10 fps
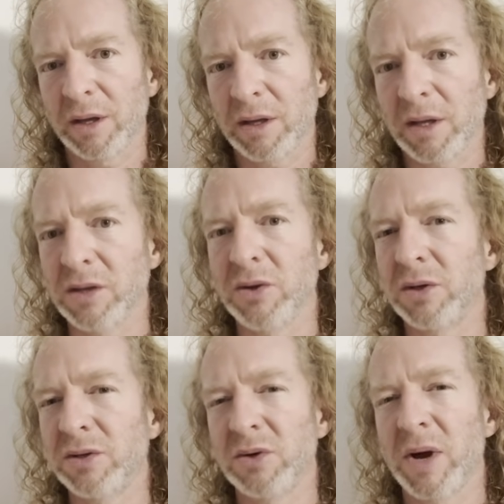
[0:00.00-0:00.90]
that you
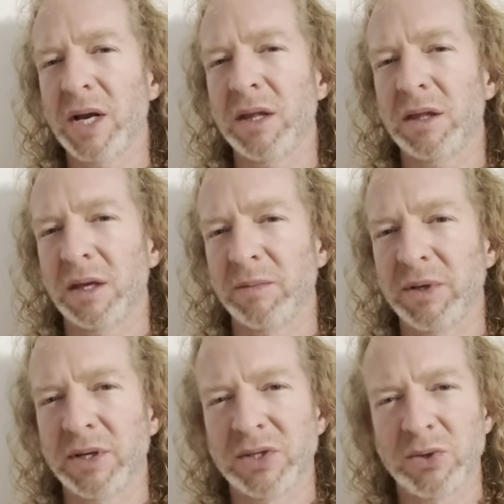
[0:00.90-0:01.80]
could do anything,
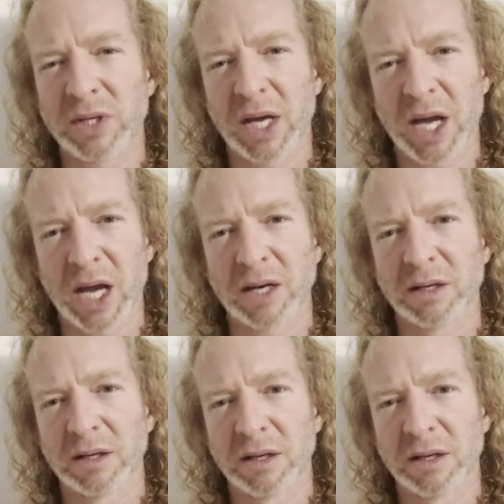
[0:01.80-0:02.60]
because you can,